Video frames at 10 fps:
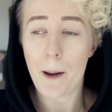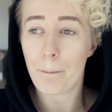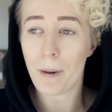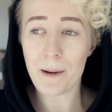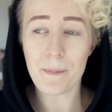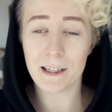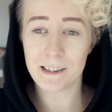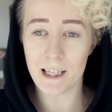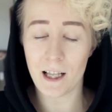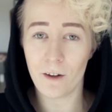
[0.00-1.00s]
by
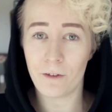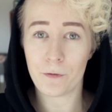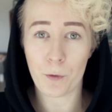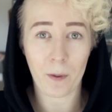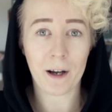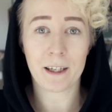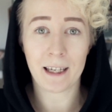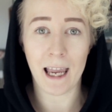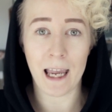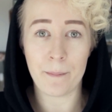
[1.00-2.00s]
myself to buy the
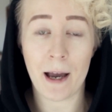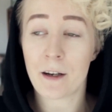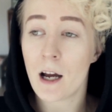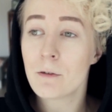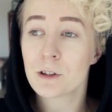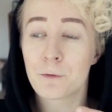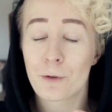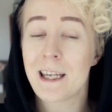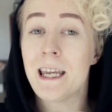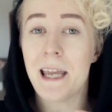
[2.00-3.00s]
game and I was
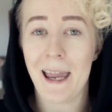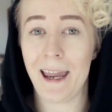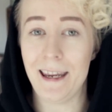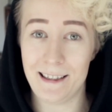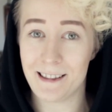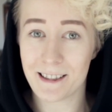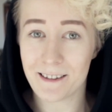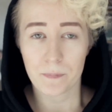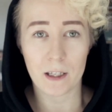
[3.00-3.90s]
freaking 8.